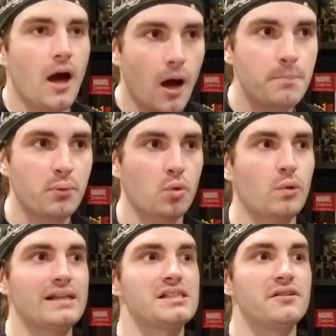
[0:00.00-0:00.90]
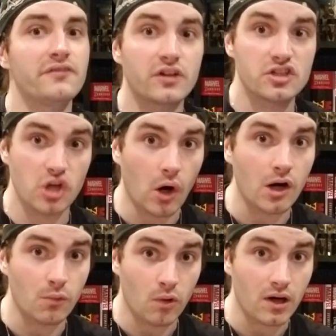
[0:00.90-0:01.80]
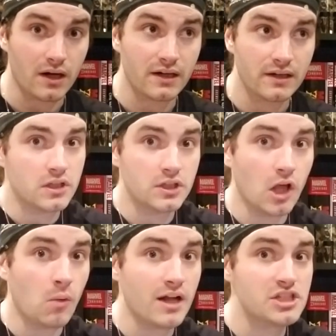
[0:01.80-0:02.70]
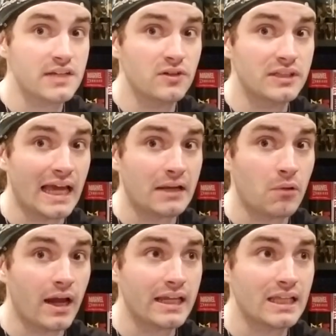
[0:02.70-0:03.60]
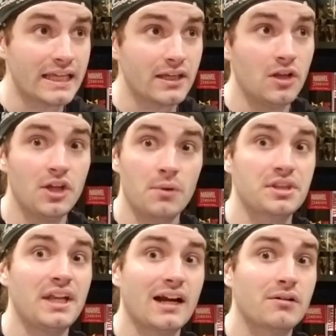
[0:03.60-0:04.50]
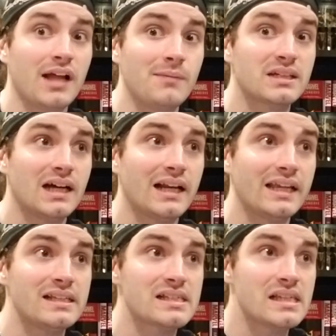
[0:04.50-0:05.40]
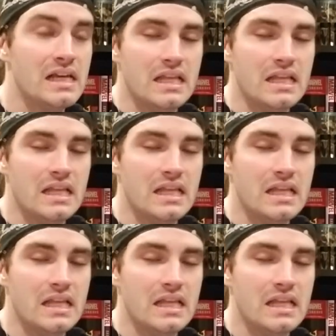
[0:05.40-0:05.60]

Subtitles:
oppressive guitar work. Y'all watch Evil Dead, right? Like, y'all know what the Necronomicon is?